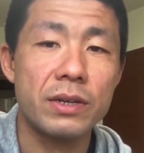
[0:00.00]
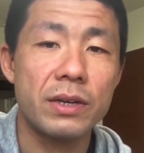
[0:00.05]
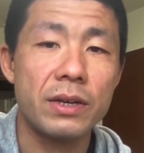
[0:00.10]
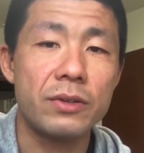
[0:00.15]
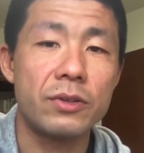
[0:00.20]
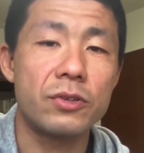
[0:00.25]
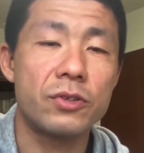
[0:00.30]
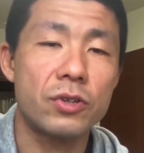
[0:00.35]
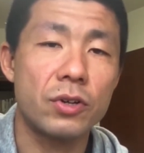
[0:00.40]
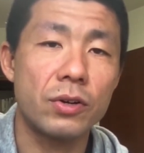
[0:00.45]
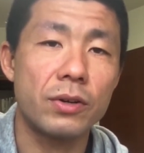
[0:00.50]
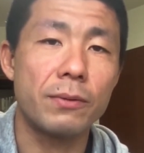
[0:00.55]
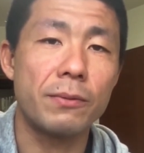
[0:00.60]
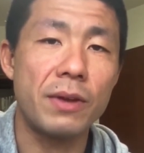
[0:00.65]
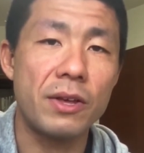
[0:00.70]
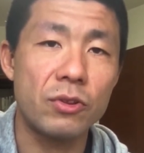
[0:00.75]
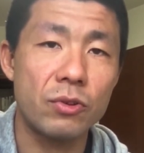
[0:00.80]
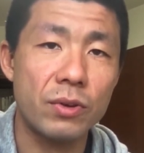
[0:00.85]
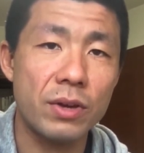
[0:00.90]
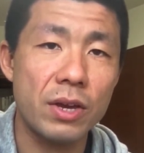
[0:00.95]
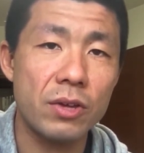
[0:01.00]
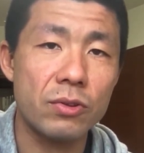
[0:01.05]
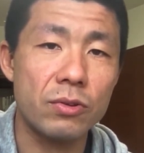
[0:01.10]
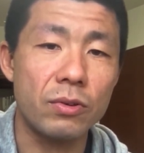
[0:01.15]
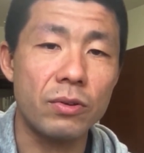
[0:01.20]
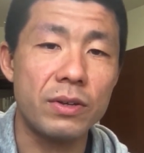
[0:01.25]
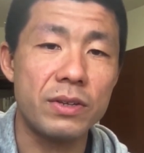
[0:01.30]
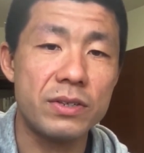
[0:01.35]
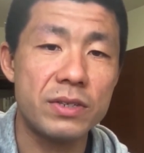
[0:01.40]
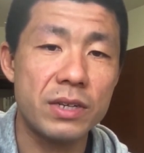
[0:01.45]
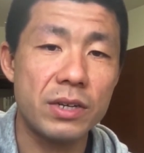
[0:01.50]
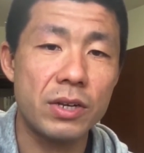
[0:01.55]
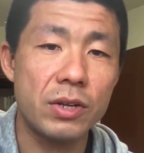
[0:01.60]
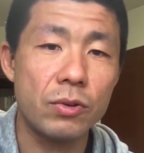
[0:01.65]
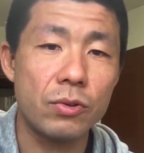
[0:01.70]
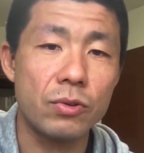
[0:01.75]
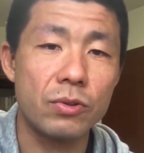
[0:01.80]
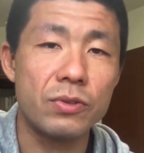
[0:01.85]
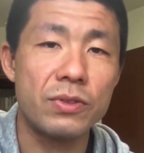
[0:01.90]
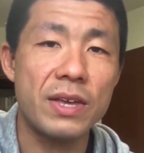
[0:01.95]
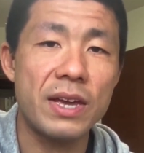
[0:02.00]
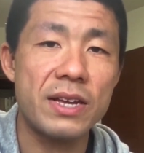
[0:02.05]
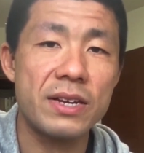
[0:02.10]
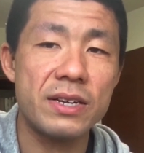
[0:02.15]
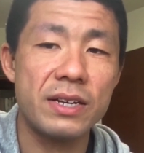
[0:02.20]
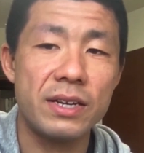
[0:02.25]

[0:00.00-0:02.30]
in a certain educational institution that